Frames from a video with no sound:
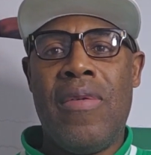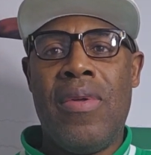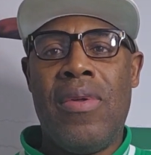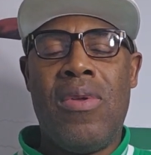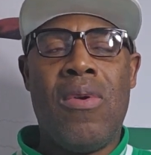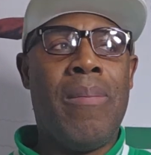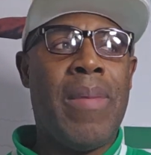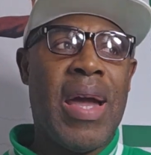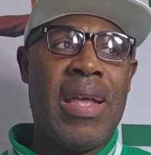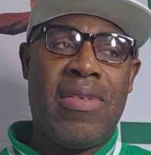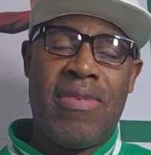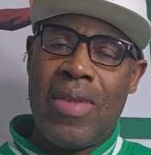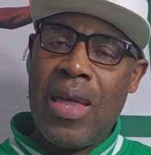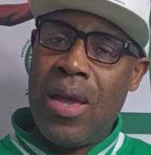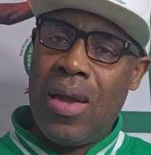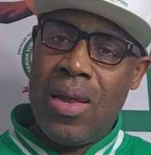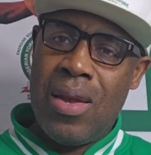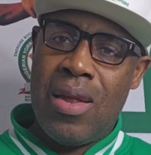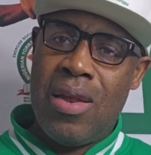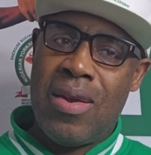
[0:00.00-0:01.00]
You might
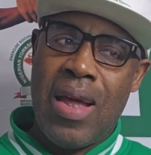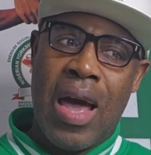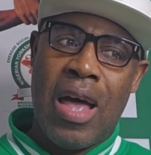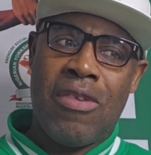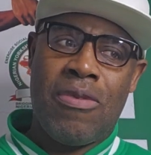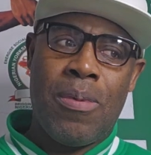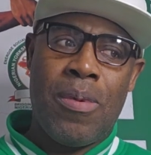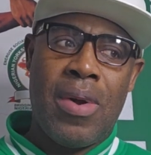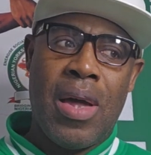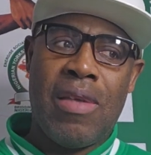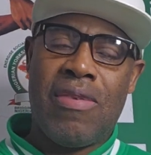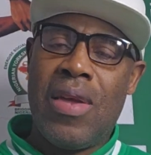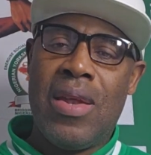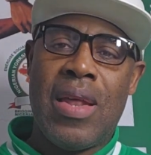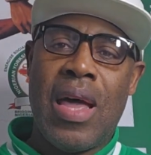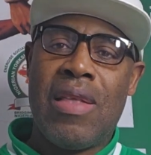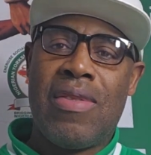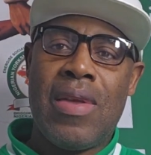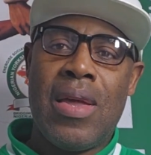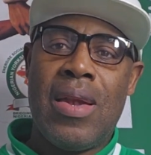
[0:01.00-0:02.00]
stay in the diaspora, say
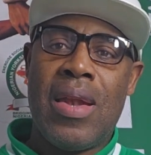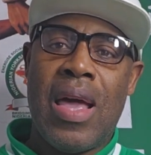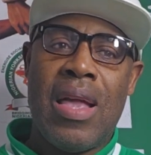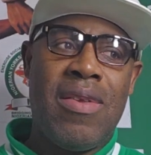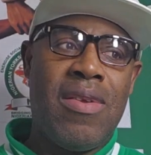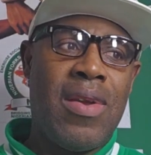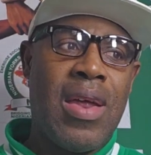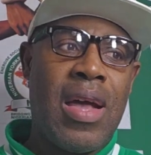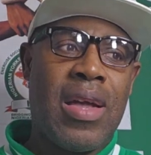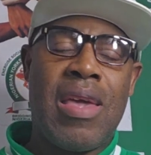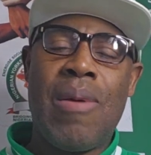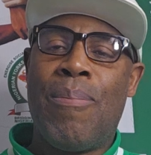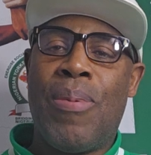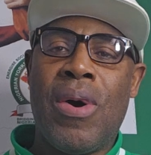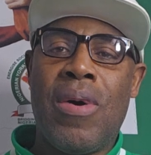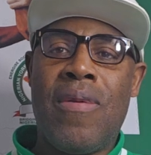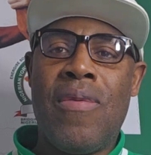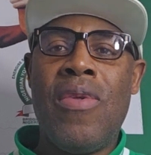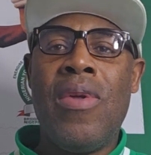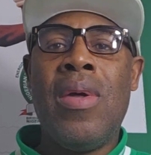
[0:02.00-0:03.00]
that Nigeria,
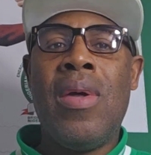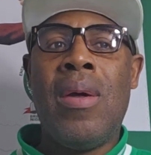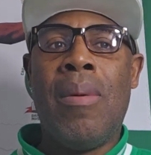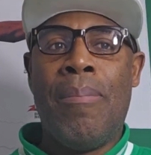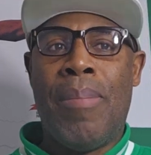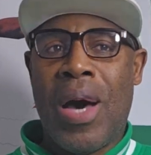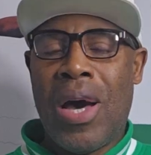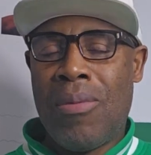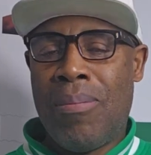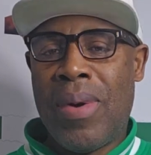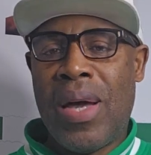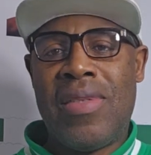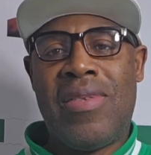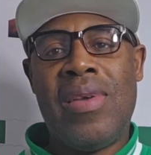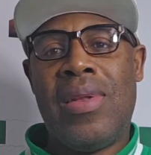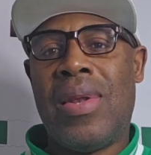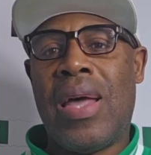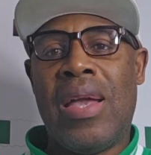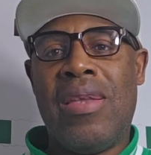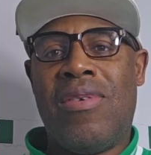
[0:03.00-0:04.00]
keep on
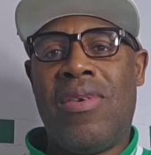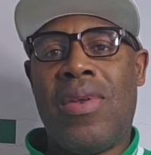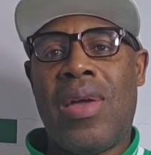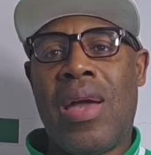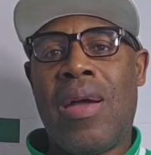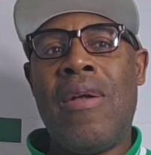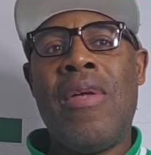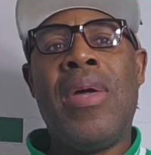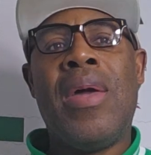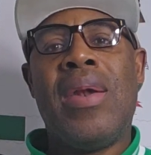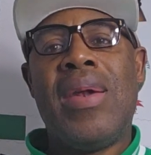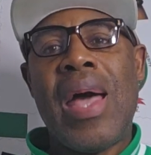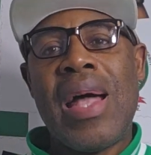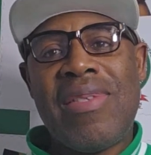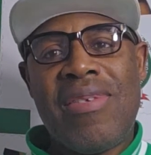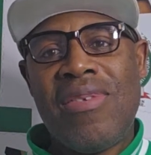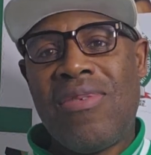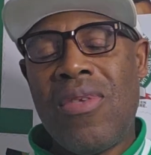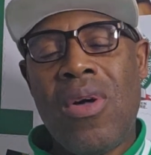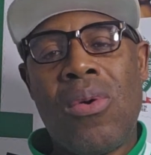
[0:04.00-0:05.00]
badmouthing Nigeria.
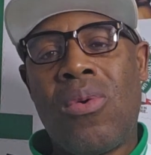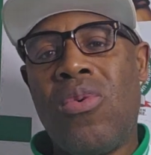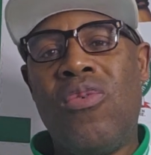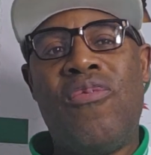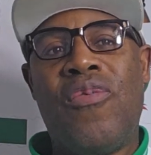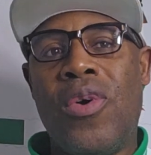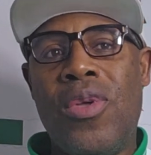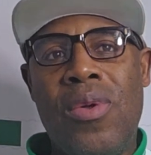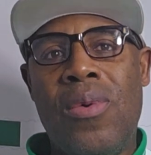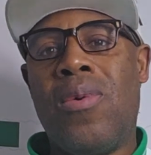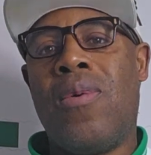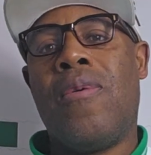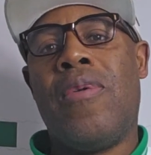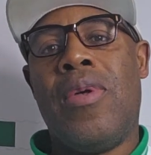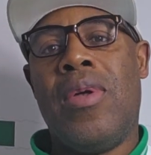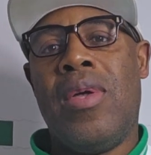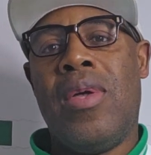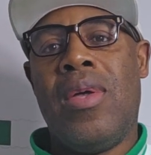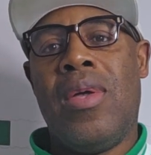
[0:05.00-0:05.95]
That is not good for you.